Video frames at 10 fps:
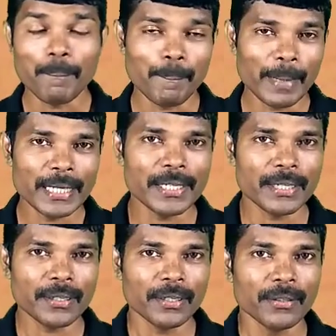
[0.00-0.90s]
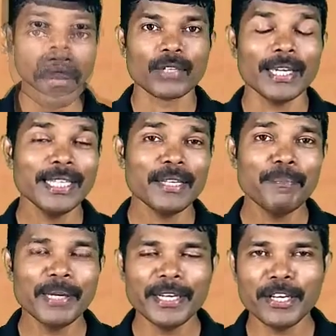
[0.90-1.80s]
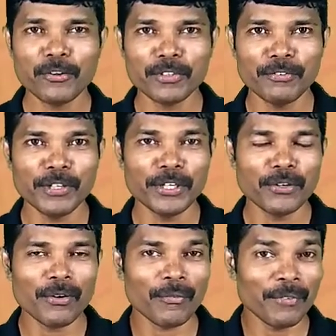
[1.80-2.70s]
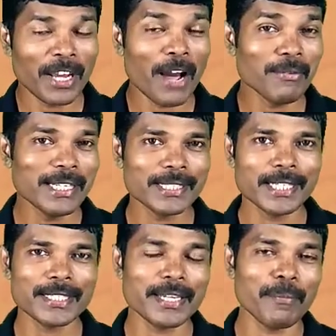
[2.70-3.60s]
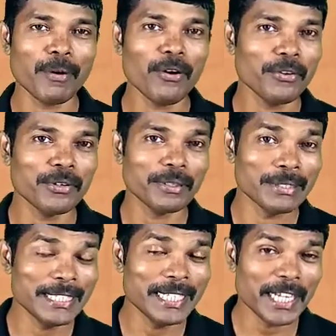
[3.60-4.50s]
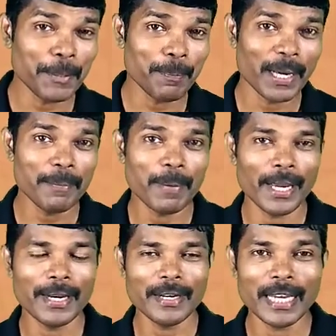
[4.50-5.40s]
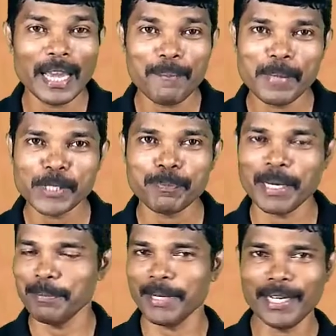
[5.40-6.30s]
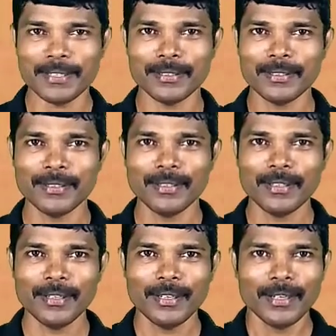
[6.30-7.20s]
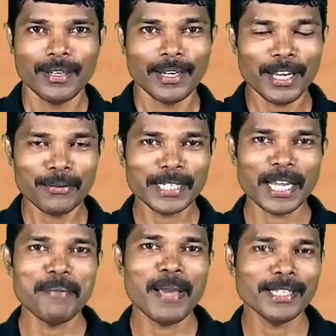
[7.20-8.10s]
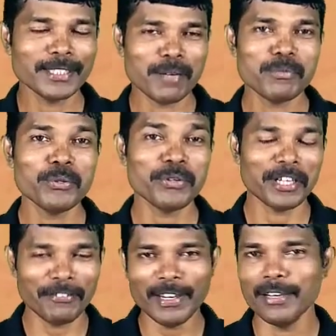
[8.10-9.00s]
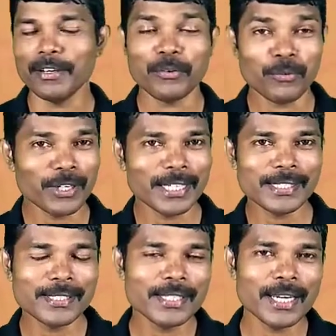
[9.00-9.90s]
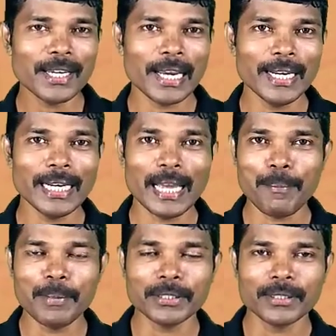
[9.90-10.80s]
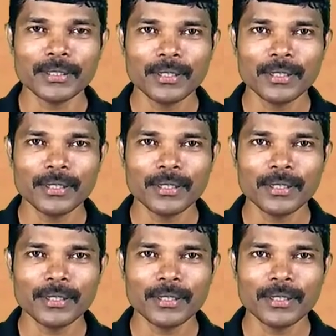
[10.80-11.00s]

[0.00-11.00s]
painting. In the beginning of the video, we have discussed about GI pipe and MS pipe, right? Now, the time has come to reveal what is GI and MS.